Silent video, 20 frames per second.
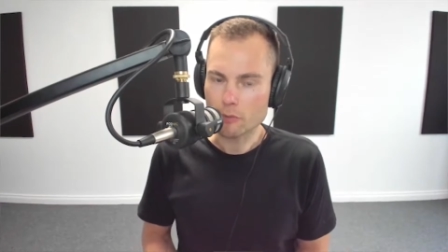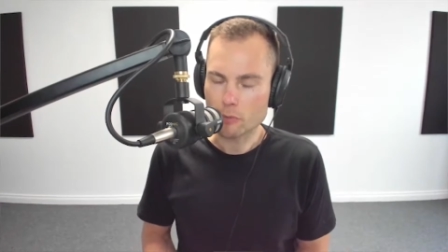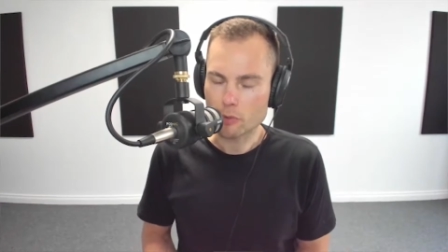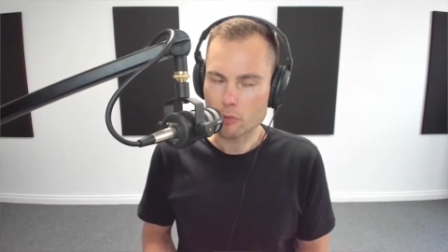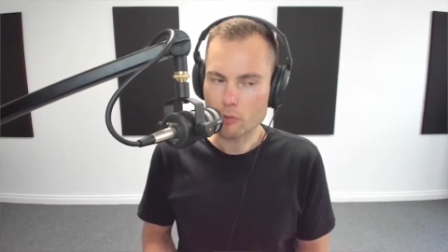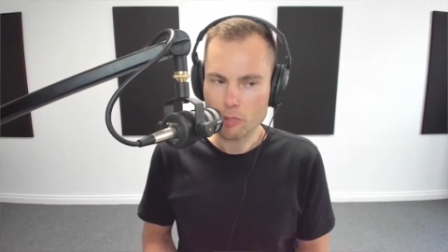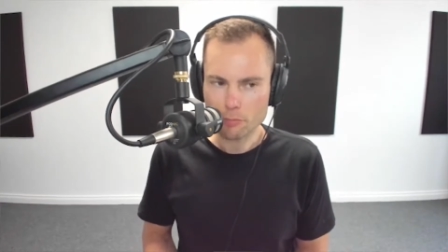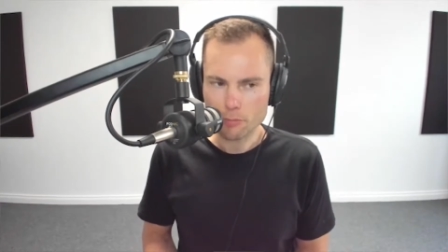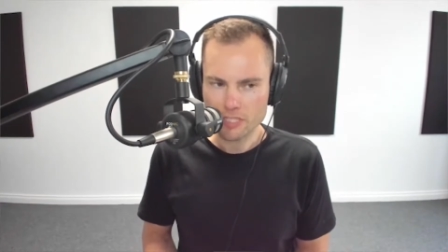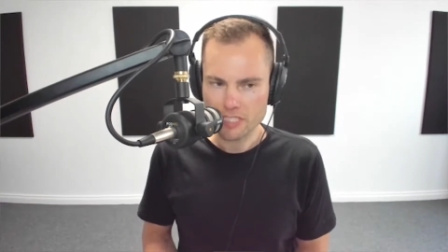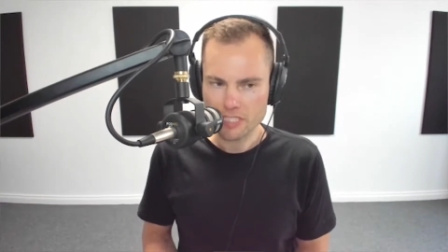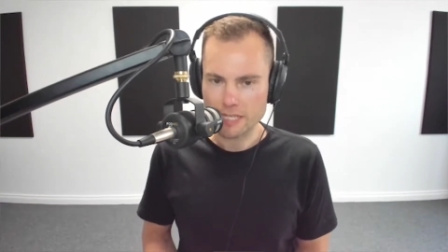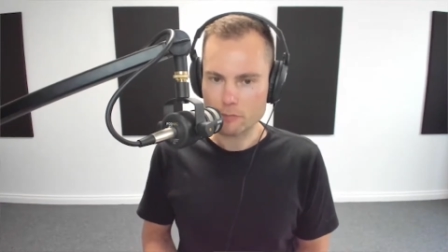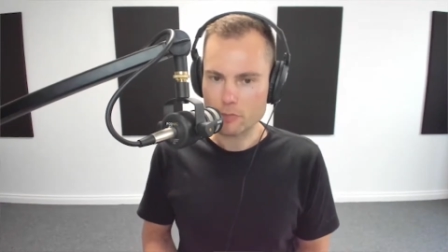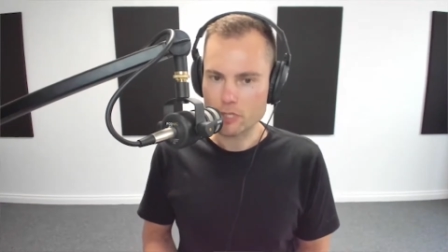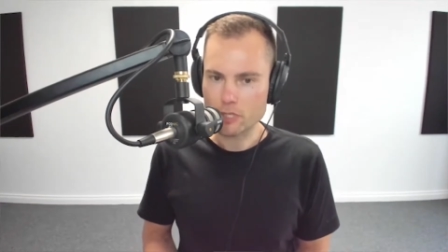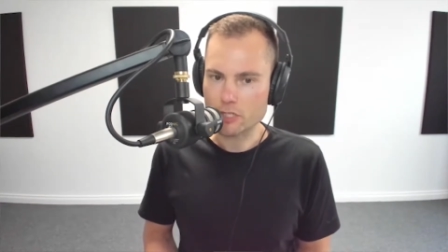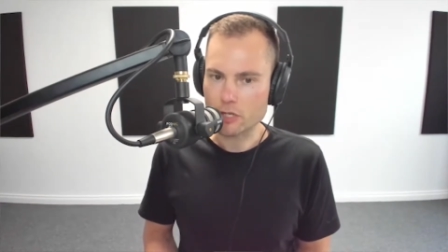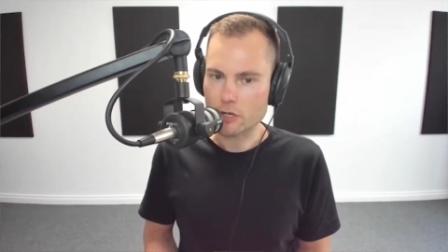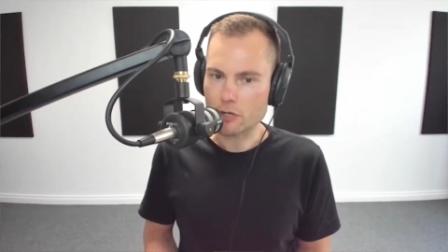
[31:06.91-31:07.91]
We want to
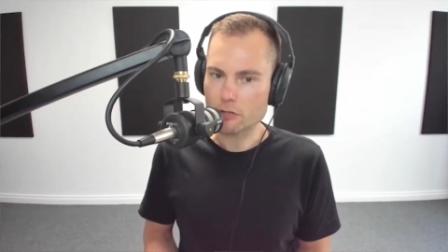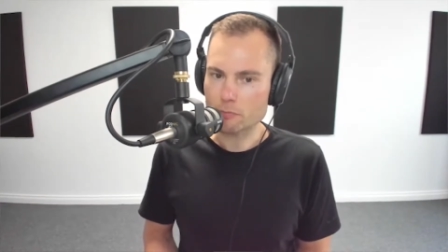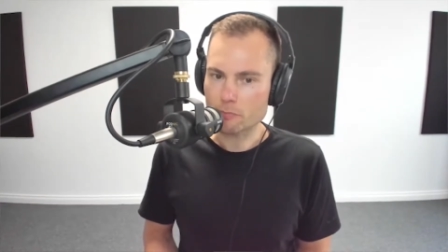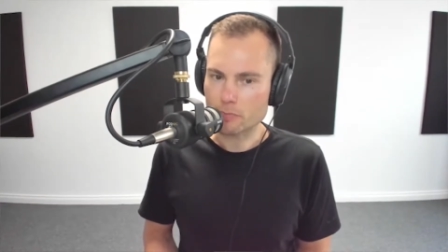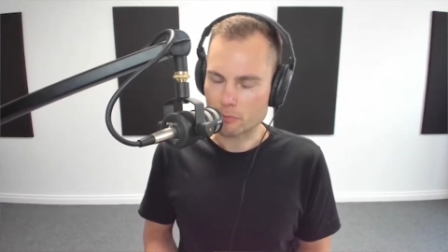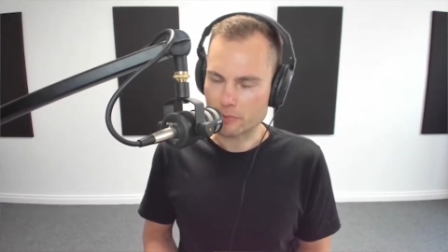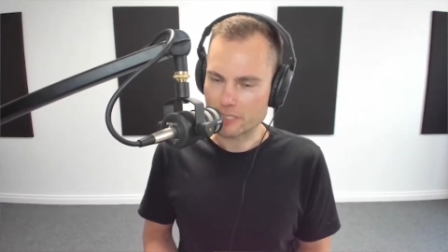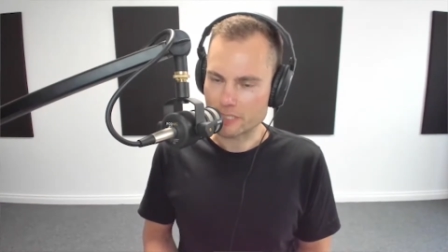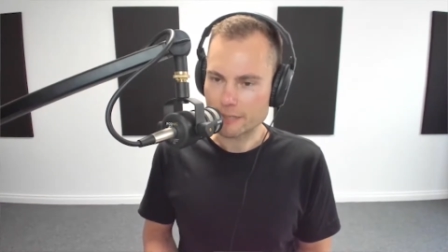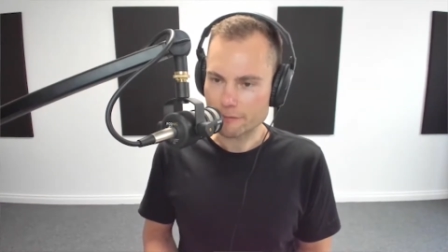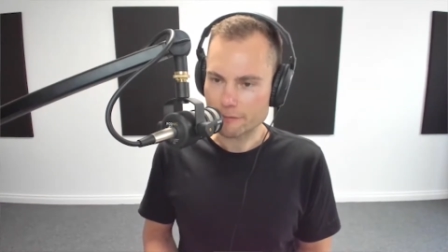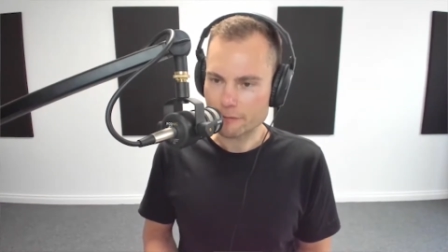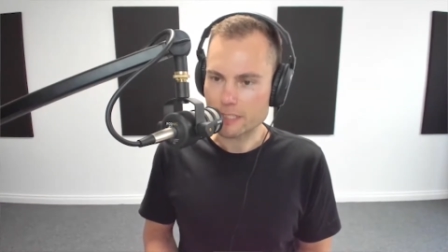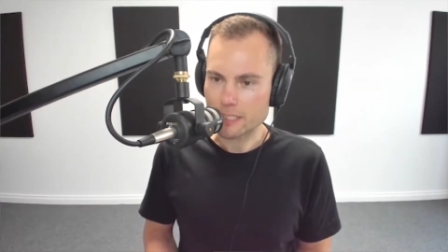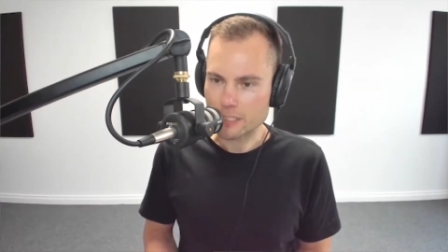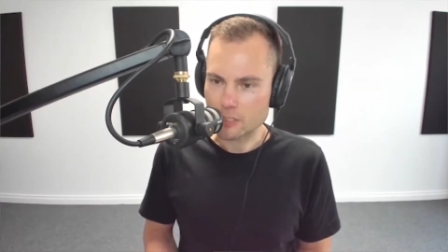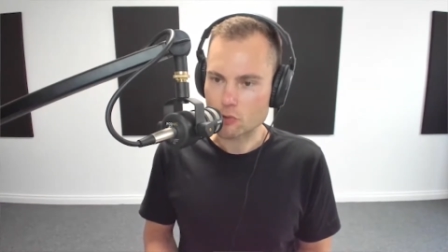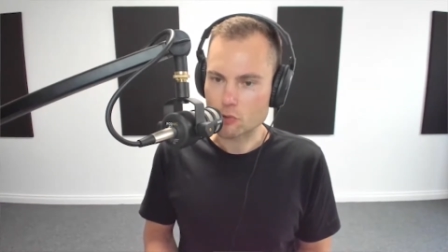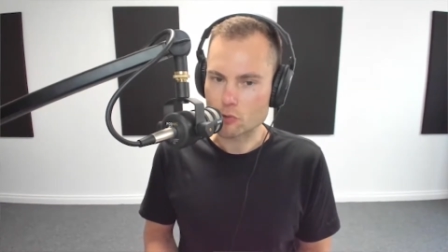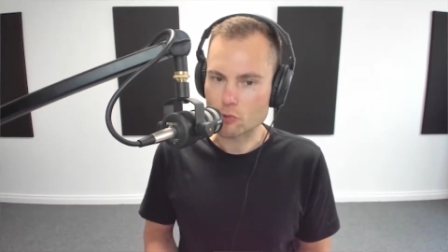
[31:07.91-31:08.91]
pretend we don't, but we
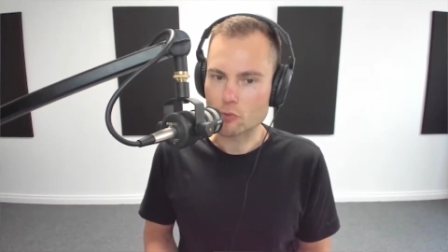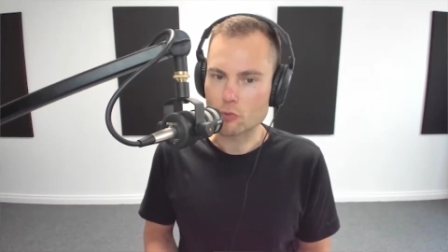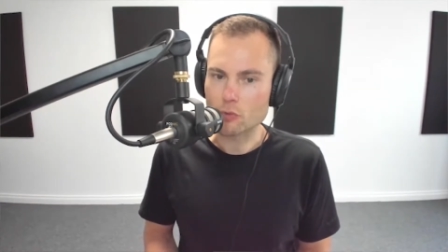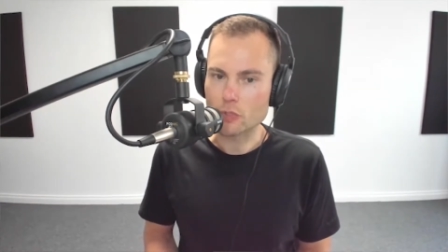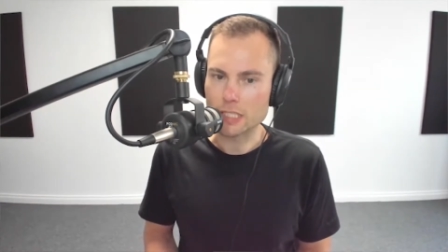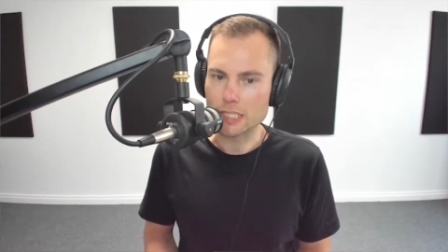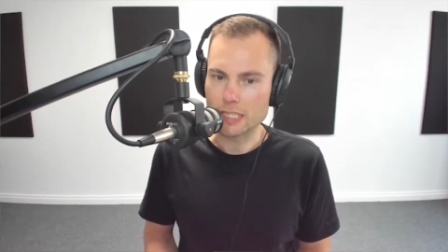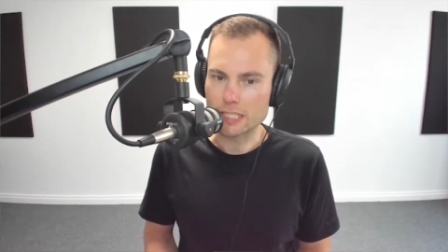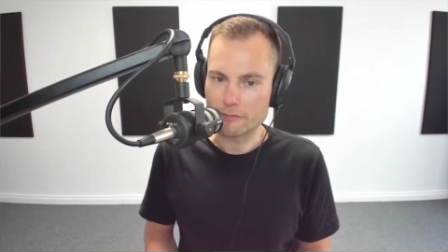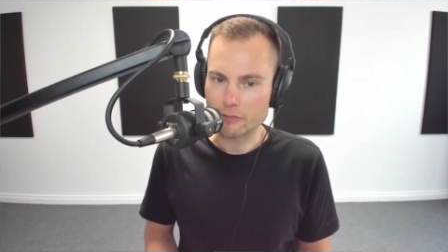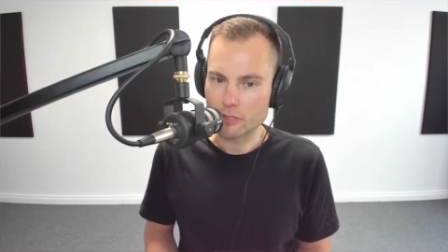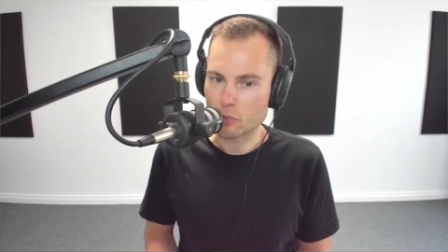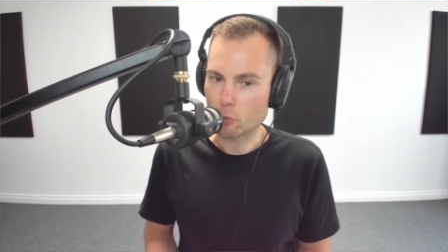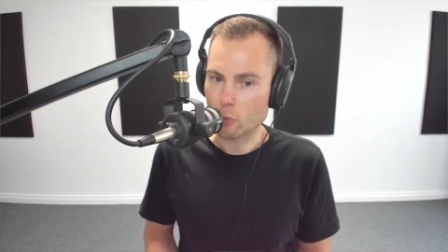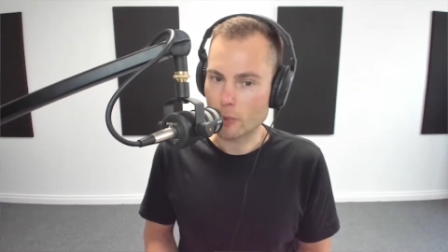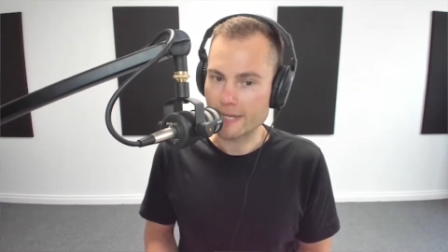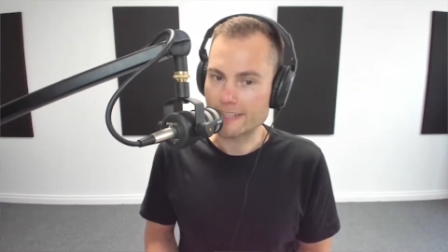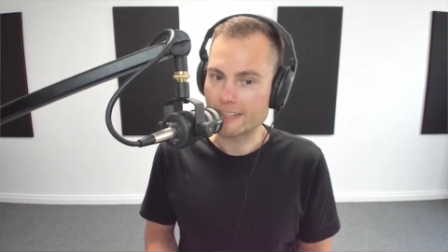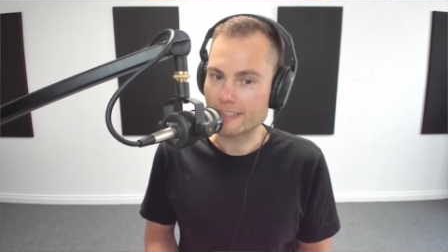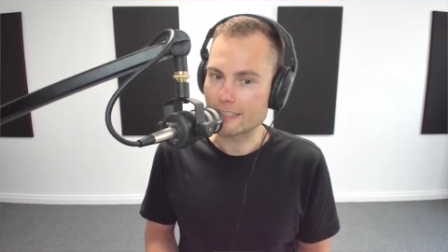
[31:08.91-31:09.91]
definitely do live in a
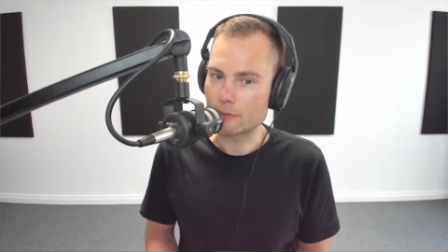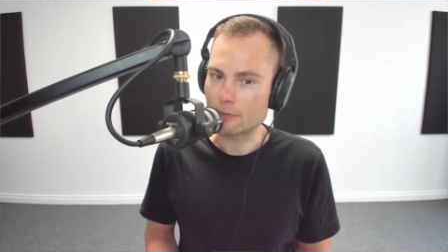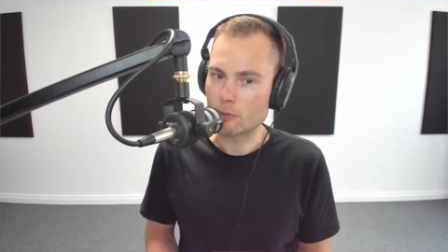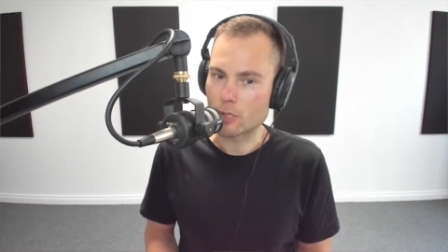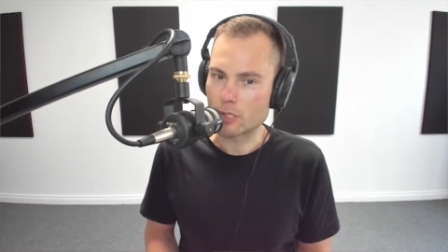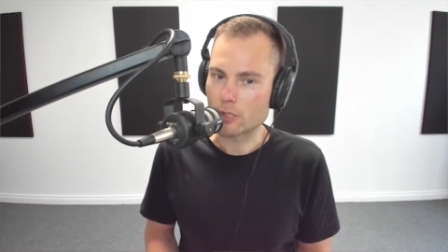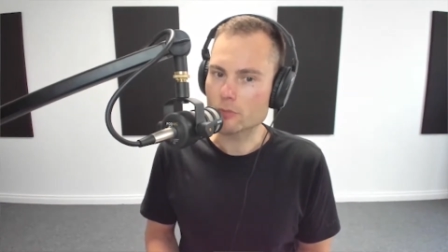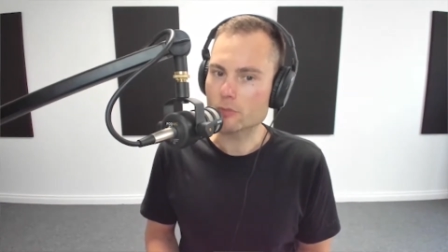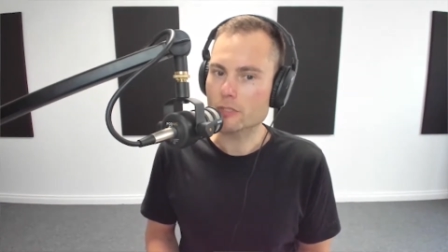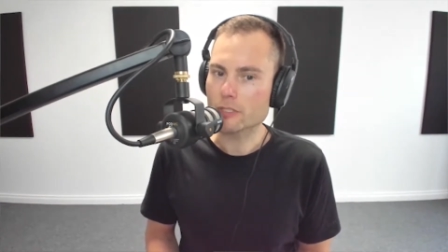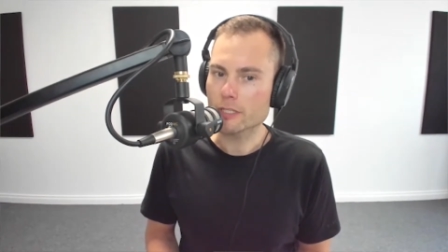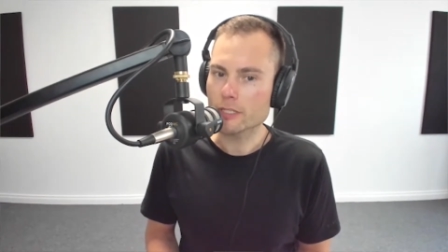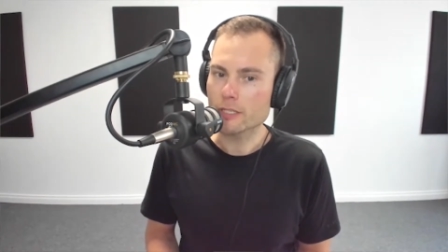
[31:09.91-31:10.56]
weekly world.